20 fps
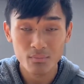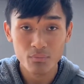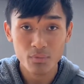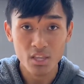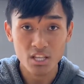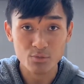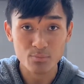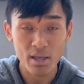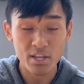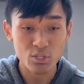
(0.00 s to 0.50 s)

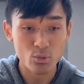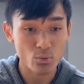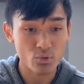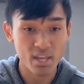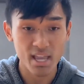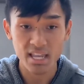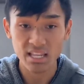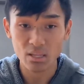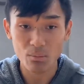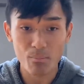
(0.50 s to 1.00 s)
especially when you're
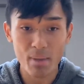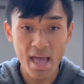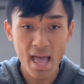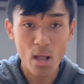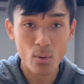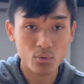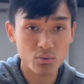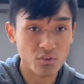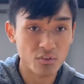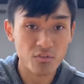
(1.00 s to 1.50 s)
hitting the bag,
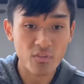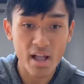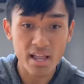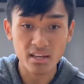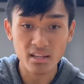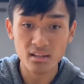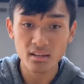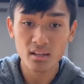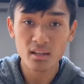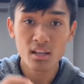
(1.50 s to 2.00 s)
when you're
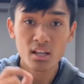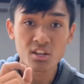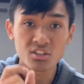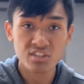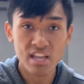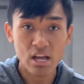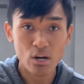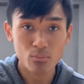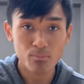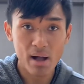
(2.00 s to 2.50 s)
fighting.
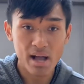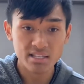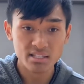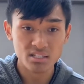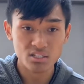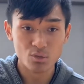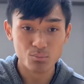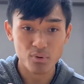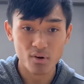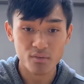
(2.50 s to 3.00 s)
Shadowboxing
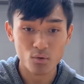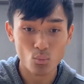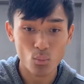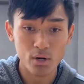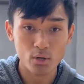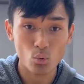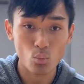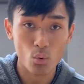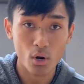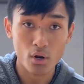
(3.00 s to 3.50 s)
is a perfect way
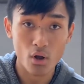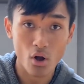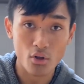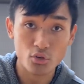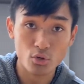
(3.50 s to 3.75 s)
to work on your